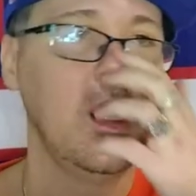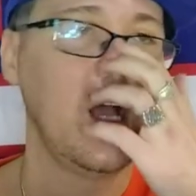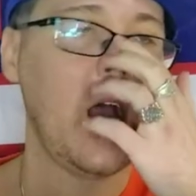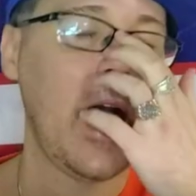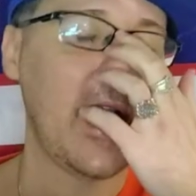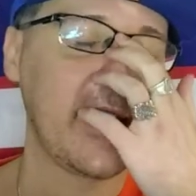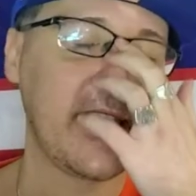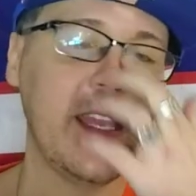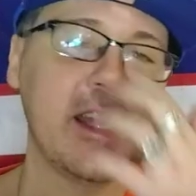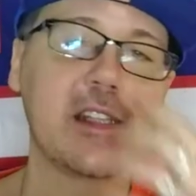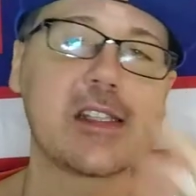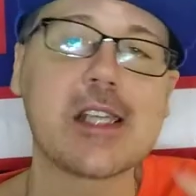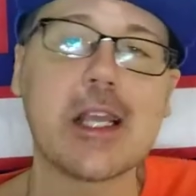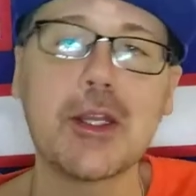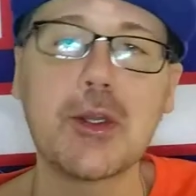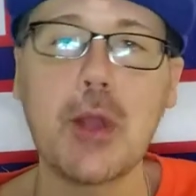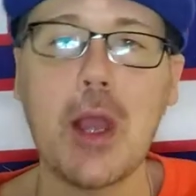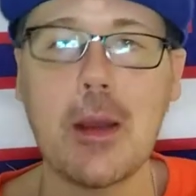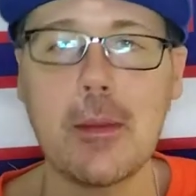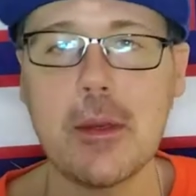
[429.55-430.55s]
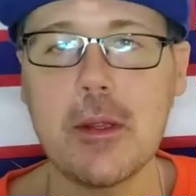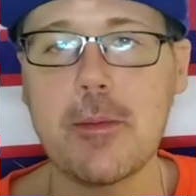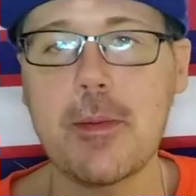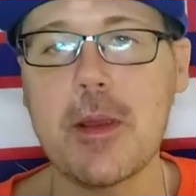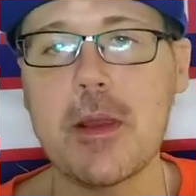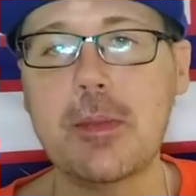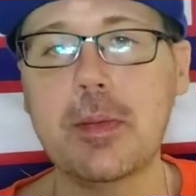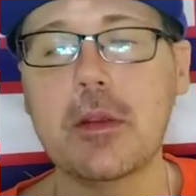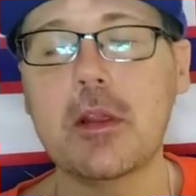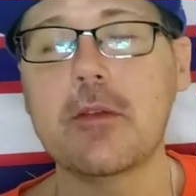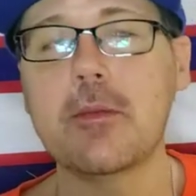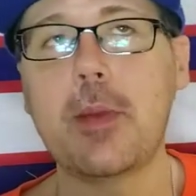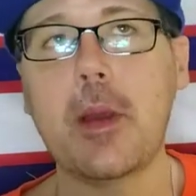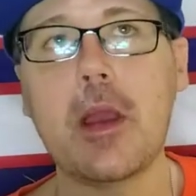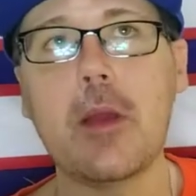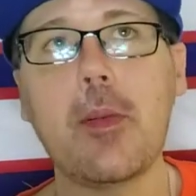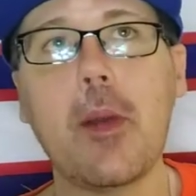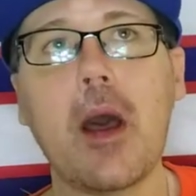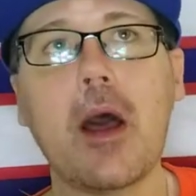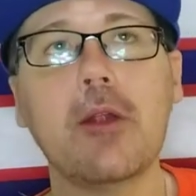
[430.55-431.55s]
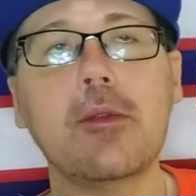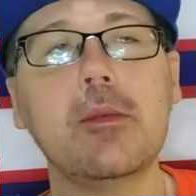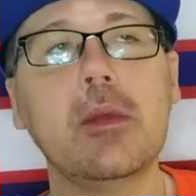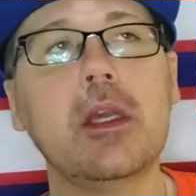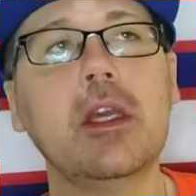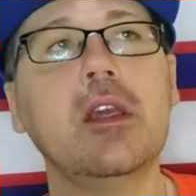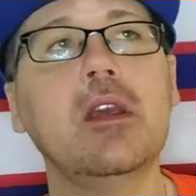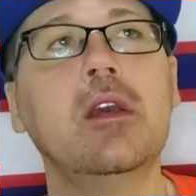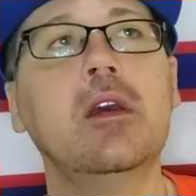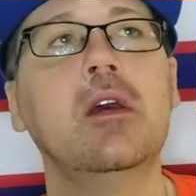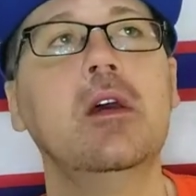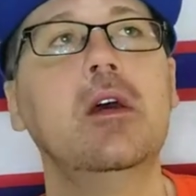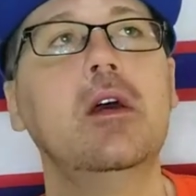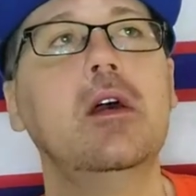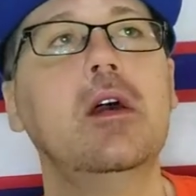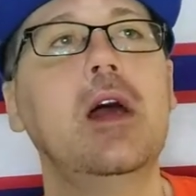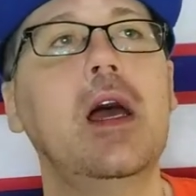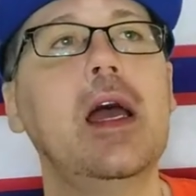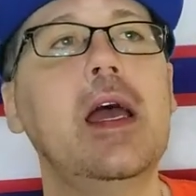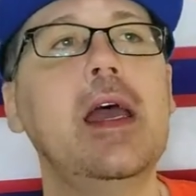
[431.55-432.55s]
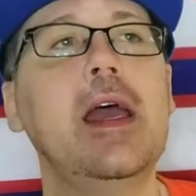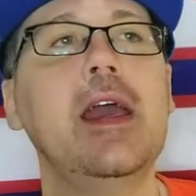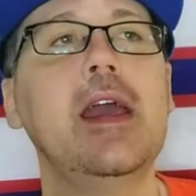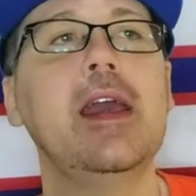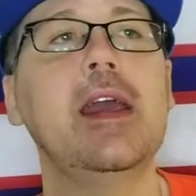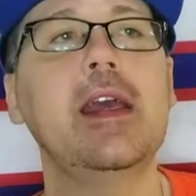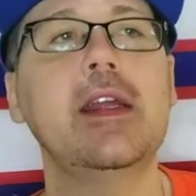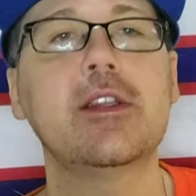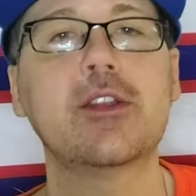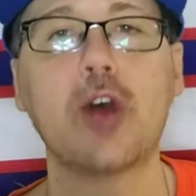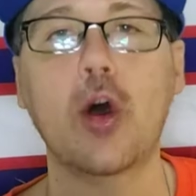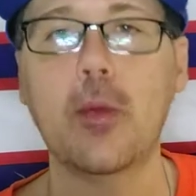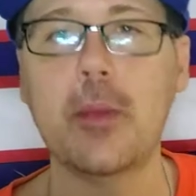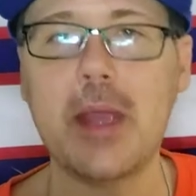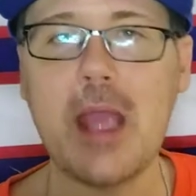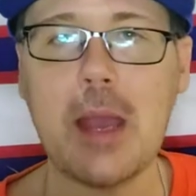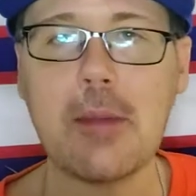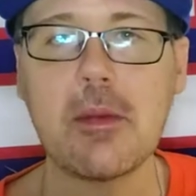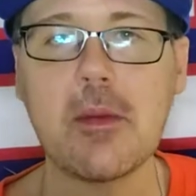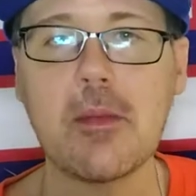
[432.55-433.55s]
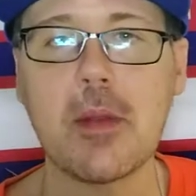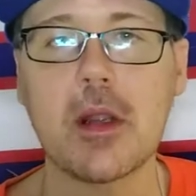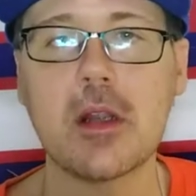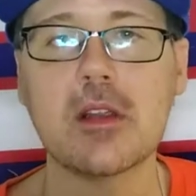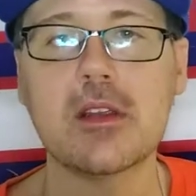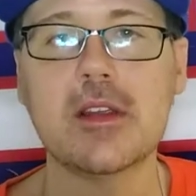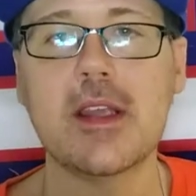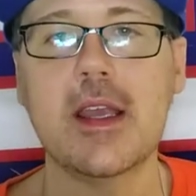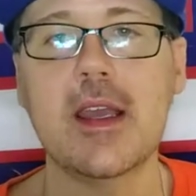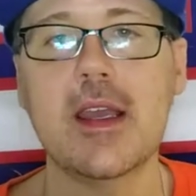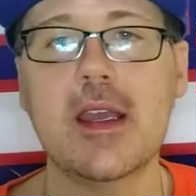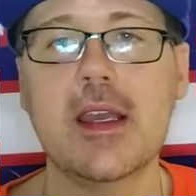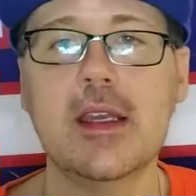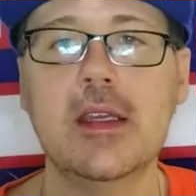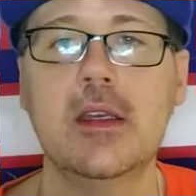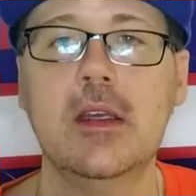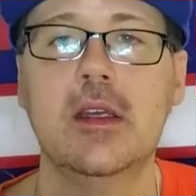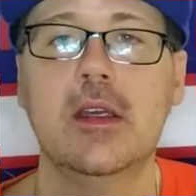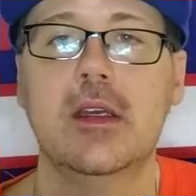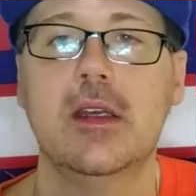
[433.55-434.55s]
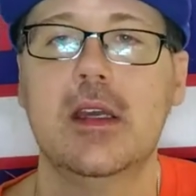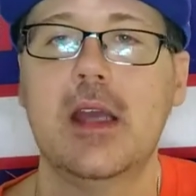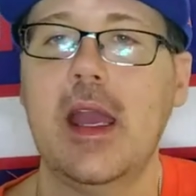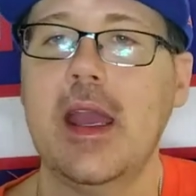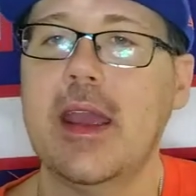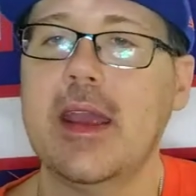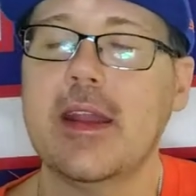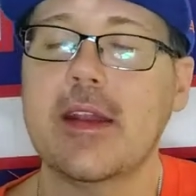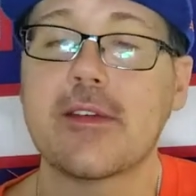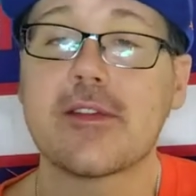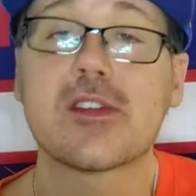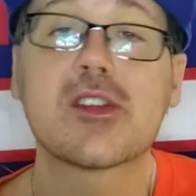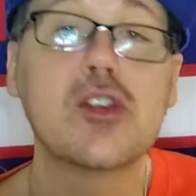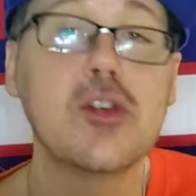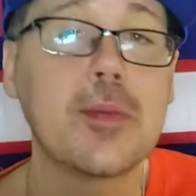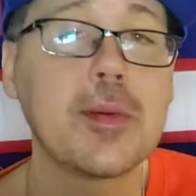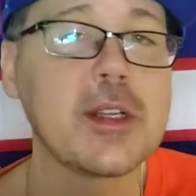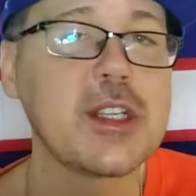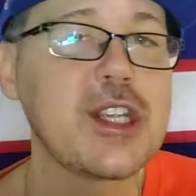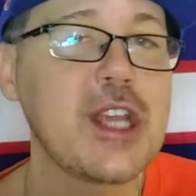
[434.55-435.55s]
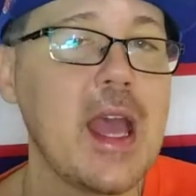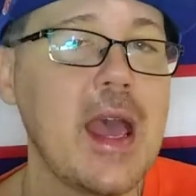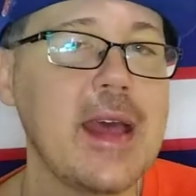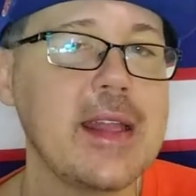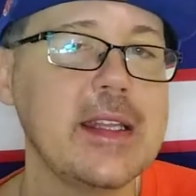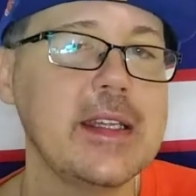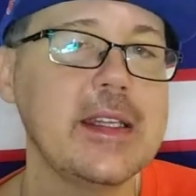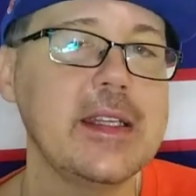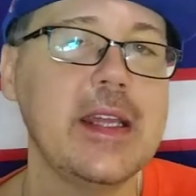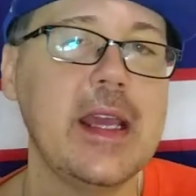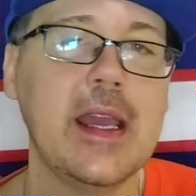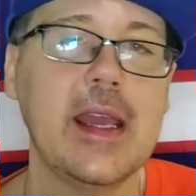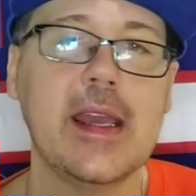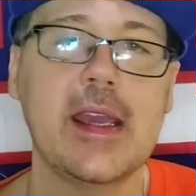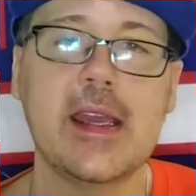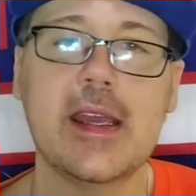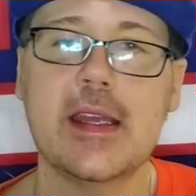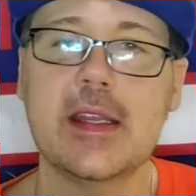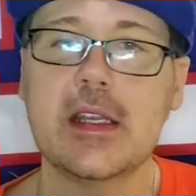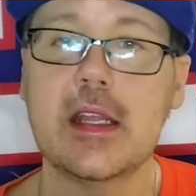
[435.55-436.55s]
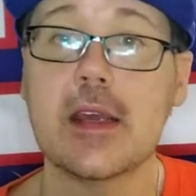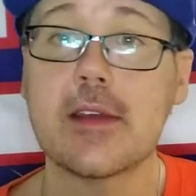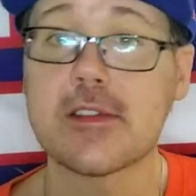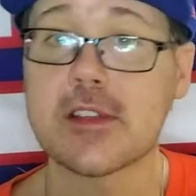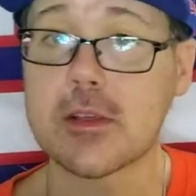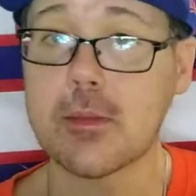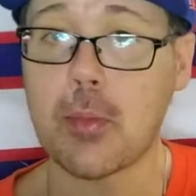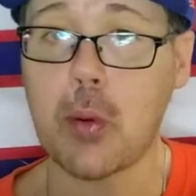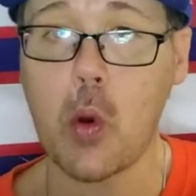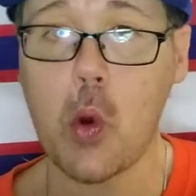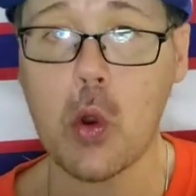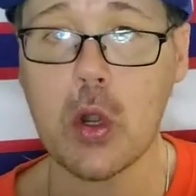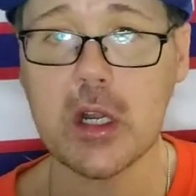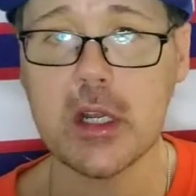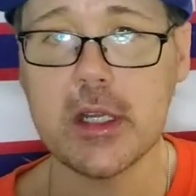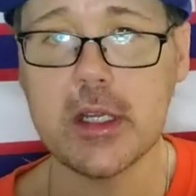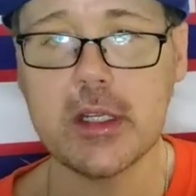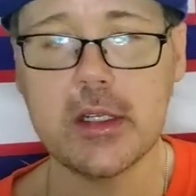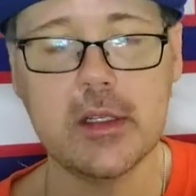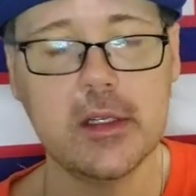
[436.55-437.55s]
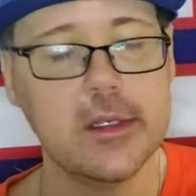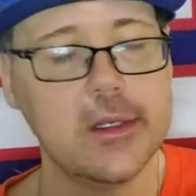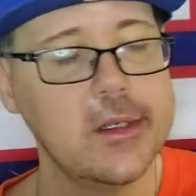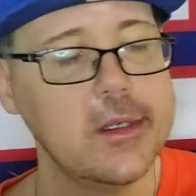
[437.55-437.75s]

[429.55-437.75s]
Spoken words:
I can't tell you how many people have PayPal'd me and told me happy birthday and have super chatted and have supported.